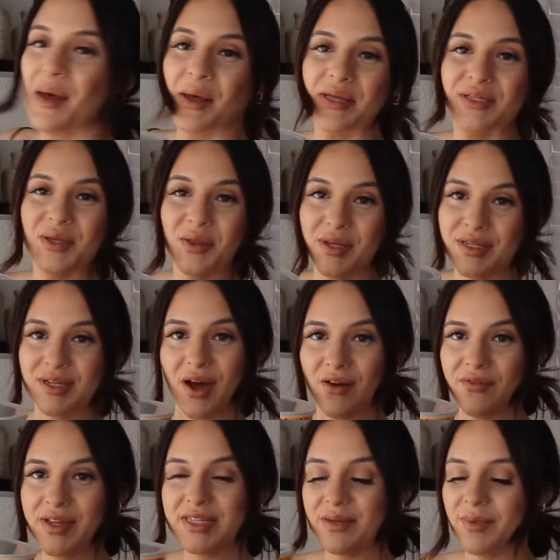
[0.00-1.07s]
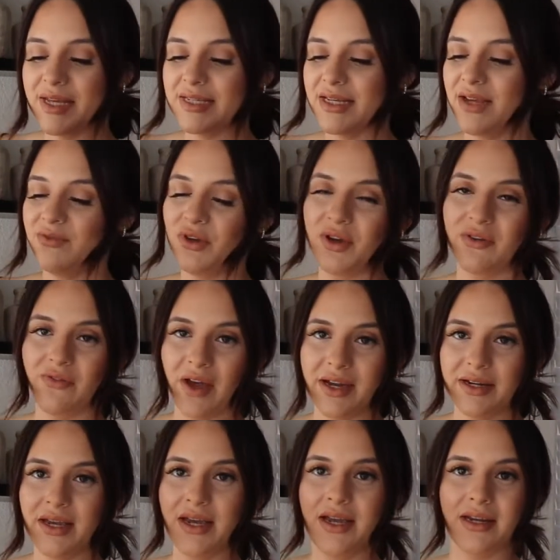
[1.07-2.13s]
So this coffee is amazing. If you could find
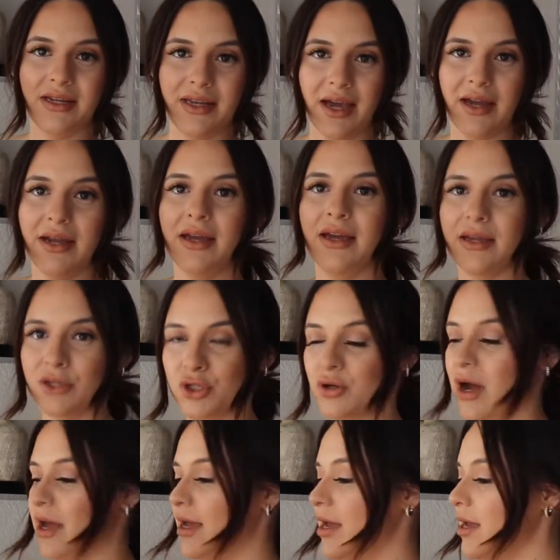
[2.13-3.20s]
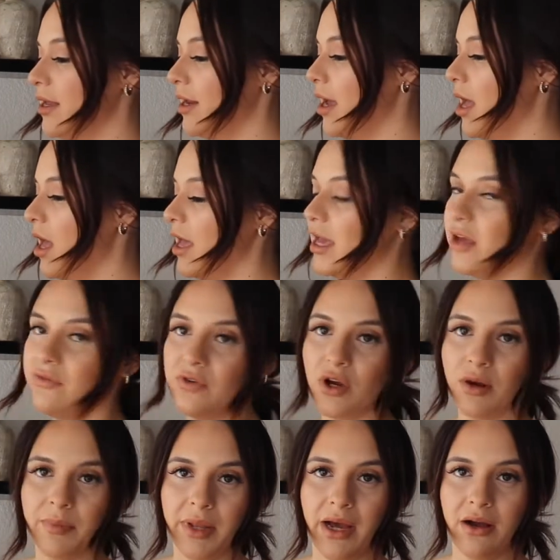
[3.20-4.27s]
it, get it and try it. If
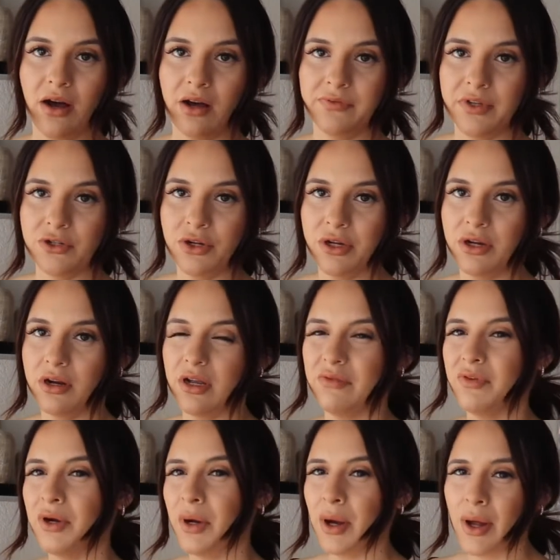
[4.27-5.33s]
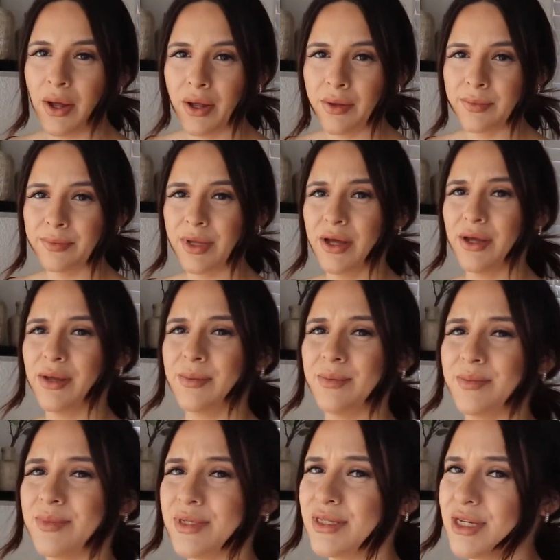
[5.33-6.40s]
you're a black coffee drinker, if you're not,
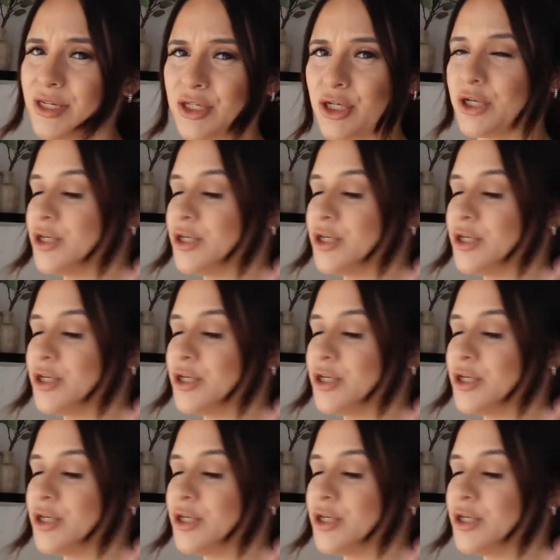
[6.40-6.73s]
stick to your